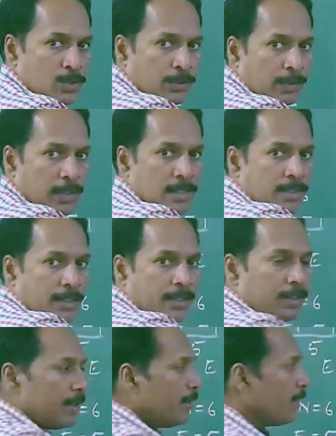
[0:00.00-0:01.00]
So 12 is
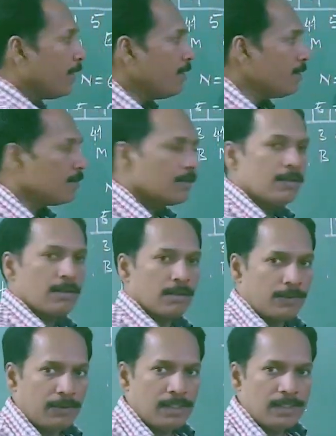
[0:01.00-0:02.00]
greater than
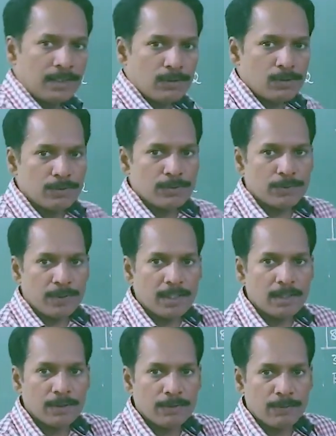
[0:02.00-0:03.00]
10. 12 equal to
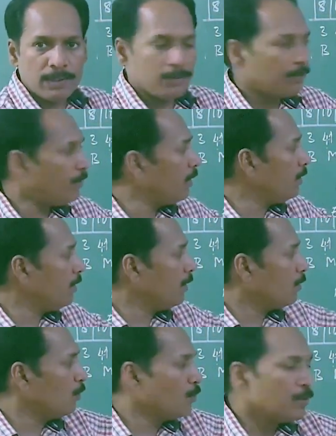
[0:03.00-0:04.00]
12,
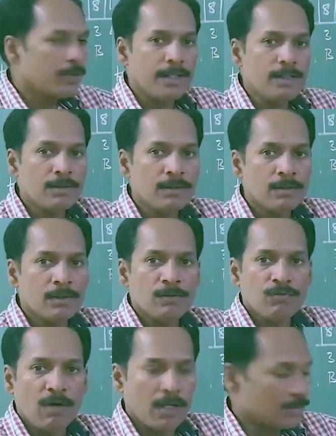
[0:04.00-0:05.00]
12 equal to
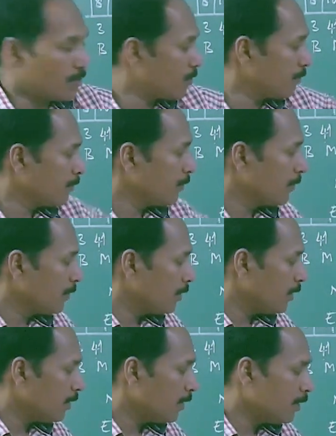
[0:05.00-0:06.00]
10.
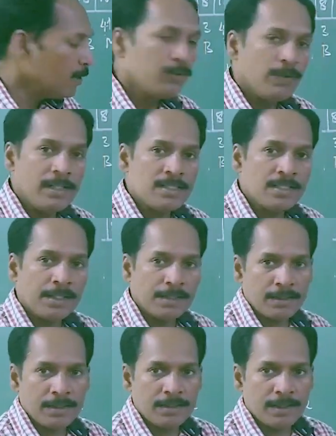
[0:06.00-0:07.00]
False. 12 is
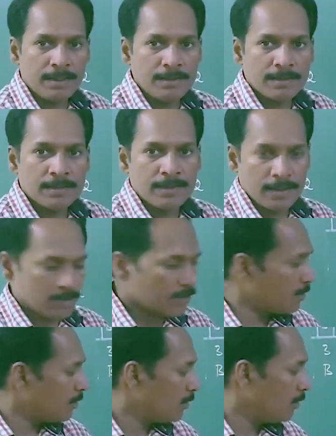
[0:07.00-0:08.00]
greater than 10.
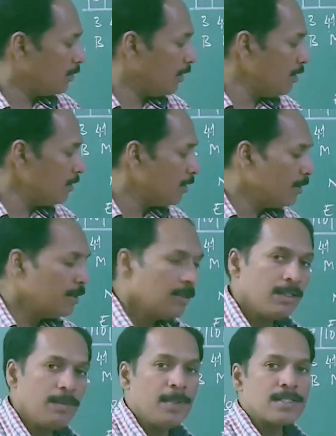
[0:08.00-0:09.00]
Yes.
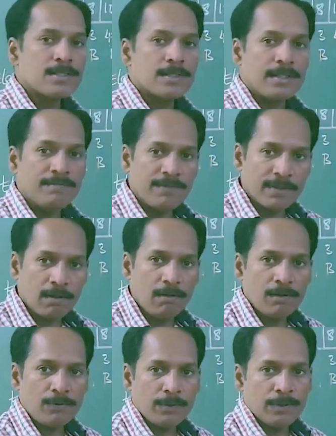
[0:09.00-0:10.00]
Then replace it. If at
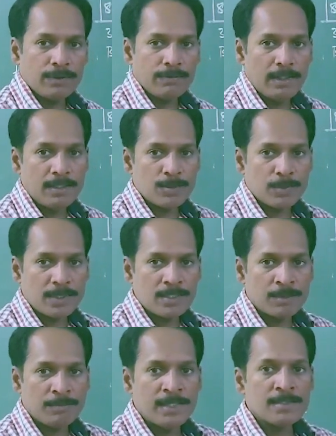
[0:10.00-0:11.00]
all 12 is
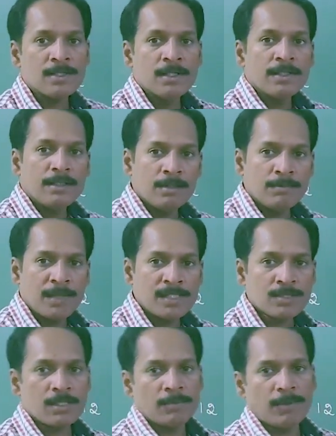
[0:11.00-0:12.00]
present means it
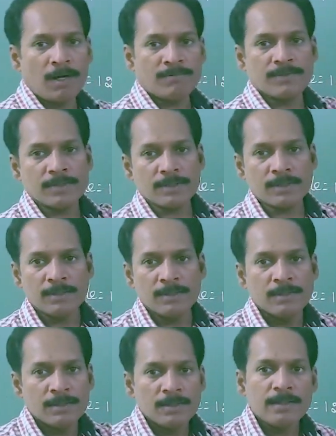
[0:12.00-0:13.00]
must come
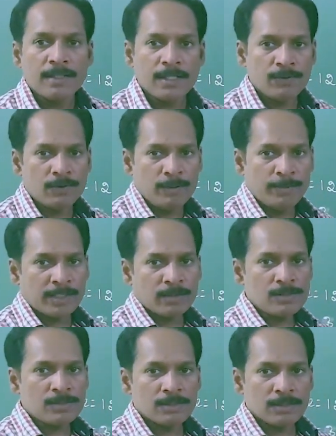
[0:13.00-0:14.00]
after 10 only,
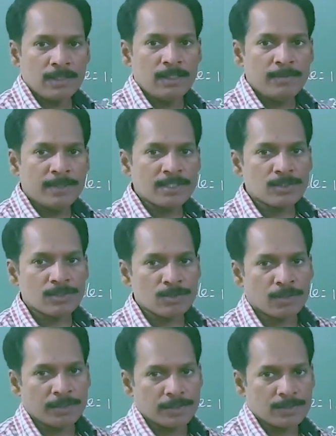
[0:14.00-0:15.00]
because the elements are
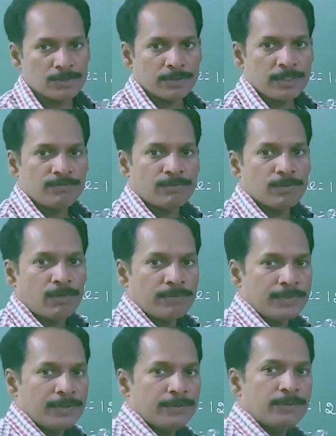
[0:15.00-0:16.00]
sorted. So therefore
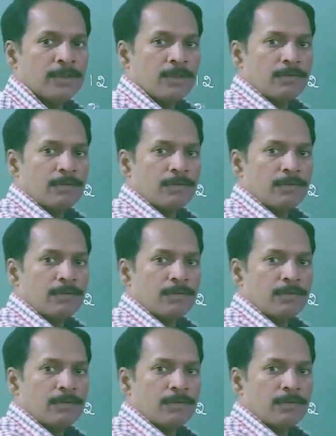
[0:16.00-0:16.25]
what we do?